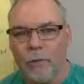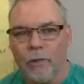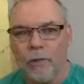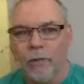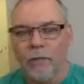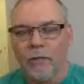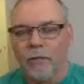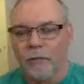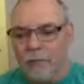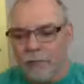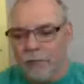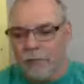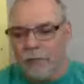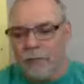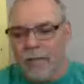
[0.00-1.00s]
We
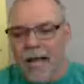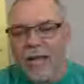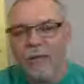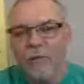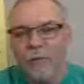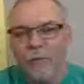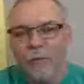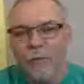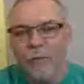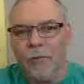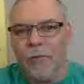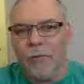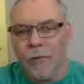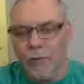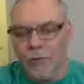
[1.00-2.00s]
ask for 2,
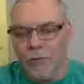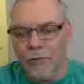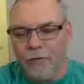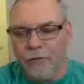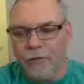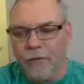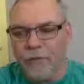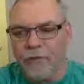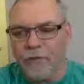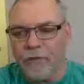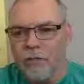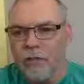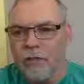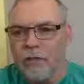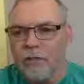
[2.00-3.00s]
3, 4 different
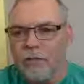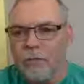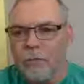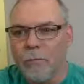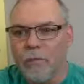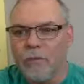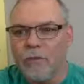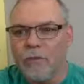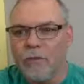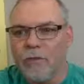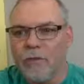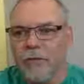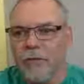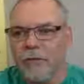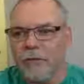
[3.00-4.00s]
things. So make
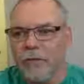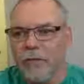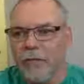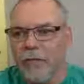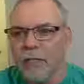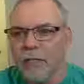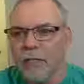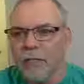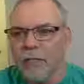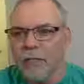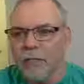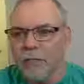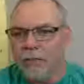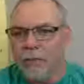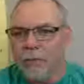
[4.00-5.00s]
sure that
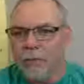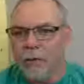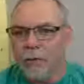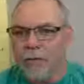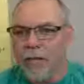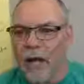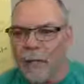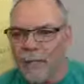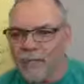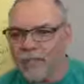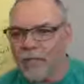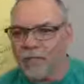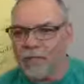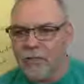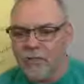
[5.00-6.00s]
you let me know in the comment
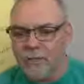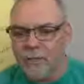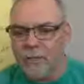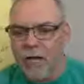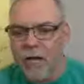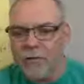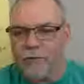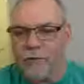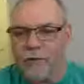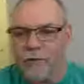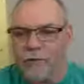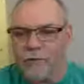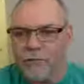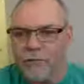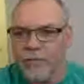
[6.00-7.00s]
section if you guys are
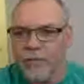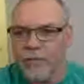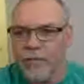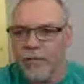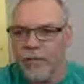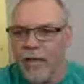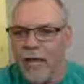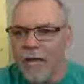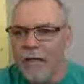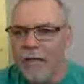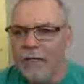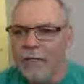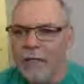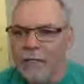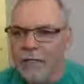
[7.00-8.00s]
interested in that.
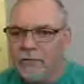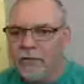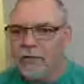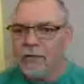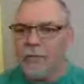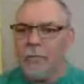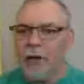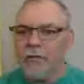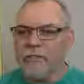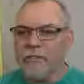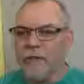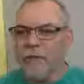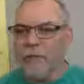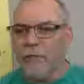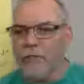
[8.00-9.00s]
Change your
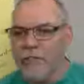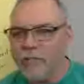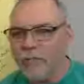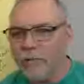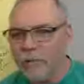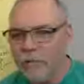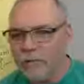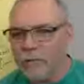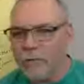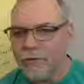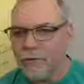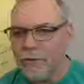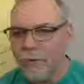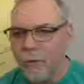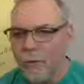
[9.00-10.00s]
mindset frees you. That's what
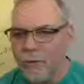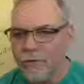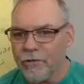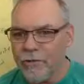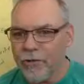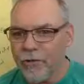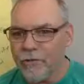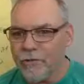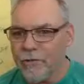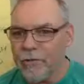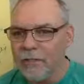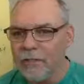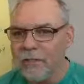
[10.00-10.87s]
Jerry Warren says.